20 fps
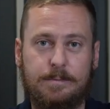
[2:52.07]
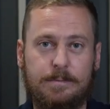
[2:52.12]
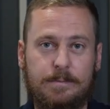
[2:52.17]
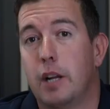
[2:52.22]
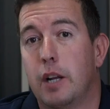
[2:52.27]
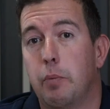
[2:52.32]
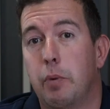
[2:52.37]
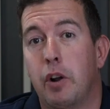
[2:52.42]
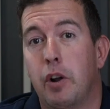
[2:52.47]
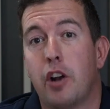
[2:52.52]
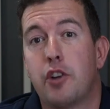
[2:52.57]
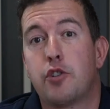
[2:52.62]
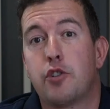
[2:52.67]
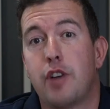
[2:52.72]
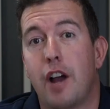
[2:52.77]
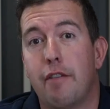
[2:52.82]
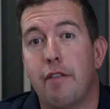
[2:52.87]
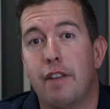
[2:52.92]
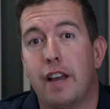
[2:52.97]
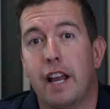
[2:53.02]
We're not
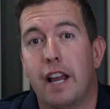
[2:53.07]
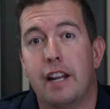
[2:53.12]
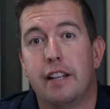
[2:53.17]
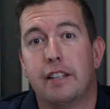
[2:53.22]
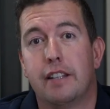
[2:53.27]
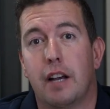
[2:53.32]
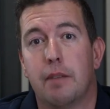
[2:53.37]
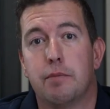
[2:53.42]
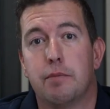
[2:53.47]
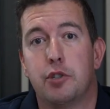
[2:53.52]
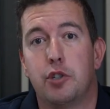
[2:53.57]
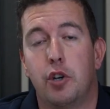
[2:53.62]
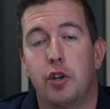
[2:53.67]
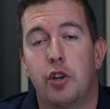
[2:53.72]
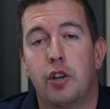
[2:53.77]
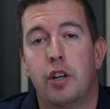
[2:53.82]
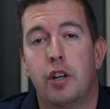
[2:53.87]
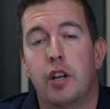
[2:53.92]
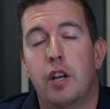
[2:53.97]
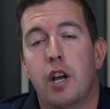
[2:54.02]
traveling anytime
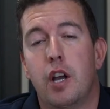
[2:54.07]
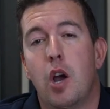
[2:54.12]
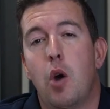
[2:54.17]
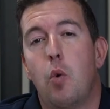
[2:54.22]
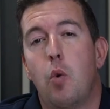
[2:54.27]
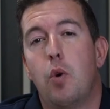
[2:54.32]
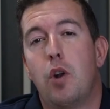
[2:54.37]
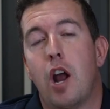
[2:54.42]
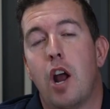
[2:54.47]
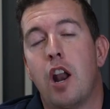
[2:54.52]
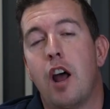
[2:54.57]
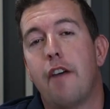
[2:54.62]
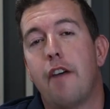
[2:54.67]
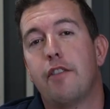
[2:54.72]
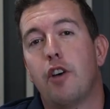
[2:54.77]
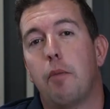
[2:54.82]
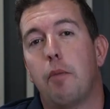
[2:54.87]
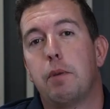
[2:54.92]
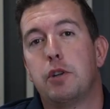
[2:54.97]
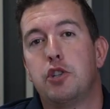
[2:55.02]
soon. We don't have
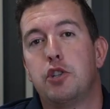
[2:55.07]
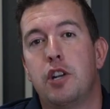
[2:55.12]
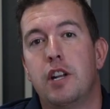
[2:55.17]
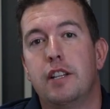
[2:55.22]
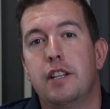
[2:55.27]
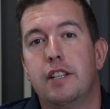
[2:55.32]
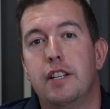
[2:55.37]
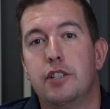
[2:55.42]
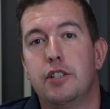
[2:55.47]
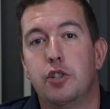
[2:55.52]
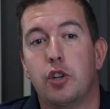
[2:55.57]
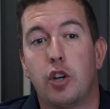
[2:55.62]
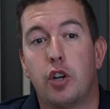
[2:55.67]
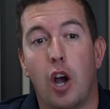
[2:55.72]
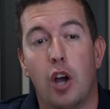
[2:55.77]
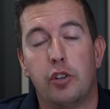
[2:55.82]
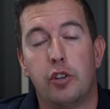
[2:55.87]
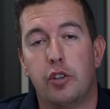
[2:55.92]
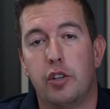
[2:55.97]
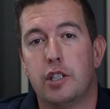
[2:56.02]
the opportunities to
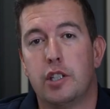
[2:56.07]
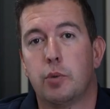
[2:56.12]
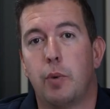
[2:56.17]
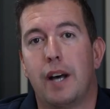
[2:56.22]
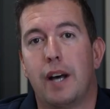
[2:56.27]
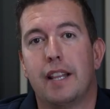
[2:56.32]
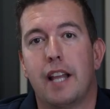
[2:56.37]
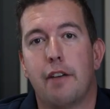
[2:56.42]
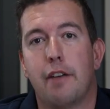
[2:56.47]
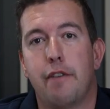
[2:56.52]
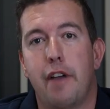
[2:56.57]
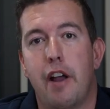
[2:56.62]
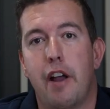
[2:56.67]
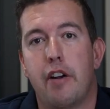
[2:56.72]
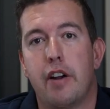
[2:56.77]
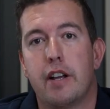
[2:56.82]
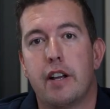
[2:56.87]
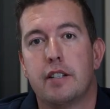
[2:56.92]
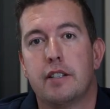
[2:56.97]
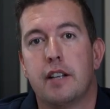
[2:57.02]
go to these wildlife
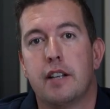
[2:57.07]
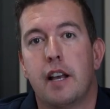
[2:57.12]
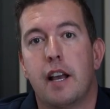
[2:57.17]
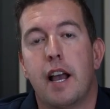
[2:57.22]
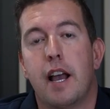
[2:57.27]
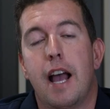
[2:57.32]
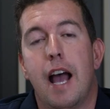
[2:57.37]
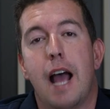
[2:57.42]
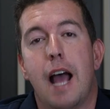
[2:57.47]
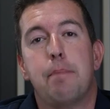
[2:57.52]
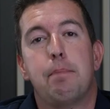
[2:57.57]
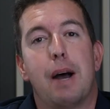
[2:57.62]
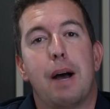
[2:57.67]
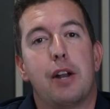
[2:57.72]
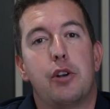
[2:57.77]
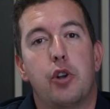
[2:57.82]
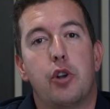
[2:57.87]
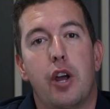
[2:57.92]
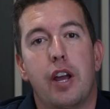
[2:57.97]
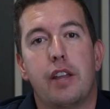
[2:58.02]
areas. And by
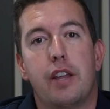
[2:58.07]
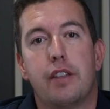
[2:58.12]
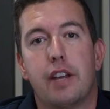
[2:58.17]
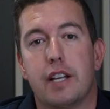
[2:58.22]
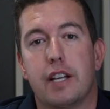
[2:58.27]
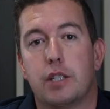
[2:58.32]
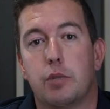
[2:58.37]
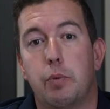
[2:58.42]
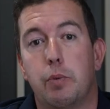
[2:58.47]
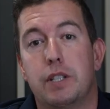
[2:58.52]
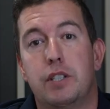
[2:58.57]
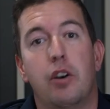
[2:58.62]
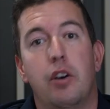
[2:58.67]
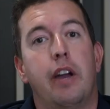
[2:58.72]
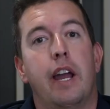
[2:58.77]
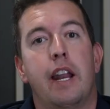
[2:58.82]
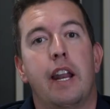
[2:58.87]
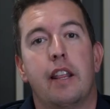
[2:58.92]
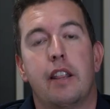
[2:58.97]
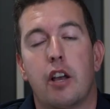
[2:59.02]
doing this, we're still
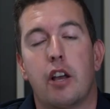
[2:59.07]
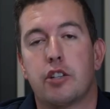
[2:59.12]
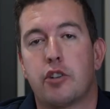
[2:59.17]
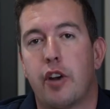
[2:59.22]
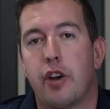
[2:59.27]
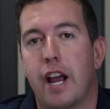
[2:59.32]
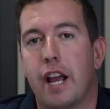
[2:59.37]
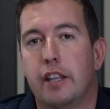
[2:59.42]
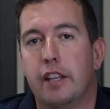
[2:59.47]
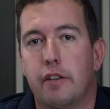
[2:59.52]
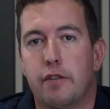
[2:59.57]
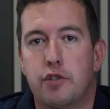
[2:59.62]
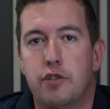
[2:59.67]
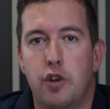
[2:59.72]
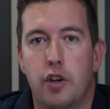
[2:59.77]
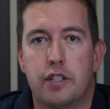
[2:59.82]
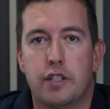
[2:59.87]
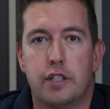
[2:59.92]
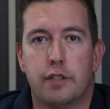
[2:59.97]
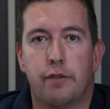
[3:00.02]
getting those creative
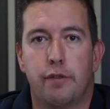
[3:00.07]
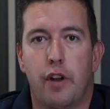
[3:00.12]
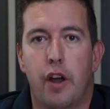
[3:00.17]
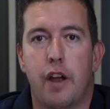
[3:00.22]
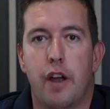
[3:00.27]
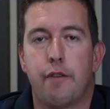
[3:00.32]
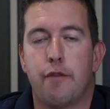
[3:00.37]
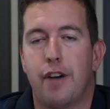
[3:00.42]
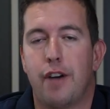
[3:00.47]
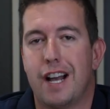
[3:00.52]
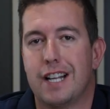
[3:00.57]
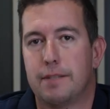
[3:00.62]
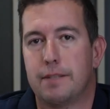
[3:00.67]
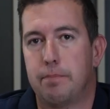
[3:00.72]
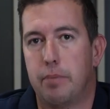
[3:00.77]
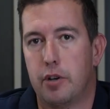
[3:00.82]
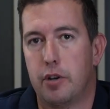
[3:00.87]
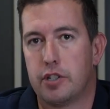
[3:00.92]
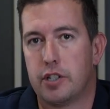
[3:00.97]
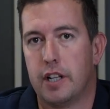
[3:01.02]
juices flowing for us
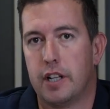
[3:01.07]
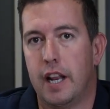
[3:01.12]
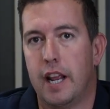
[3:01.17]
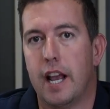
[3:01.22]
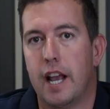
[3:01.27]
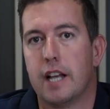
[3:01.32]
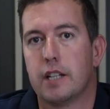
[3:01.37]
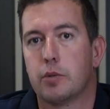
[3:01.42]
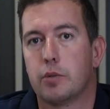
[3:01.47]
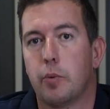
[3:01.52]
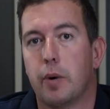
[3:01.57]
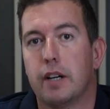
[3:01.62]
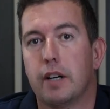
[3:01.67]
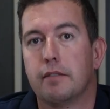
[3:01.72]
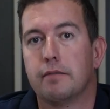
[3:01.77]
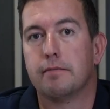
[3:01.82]
personally as well.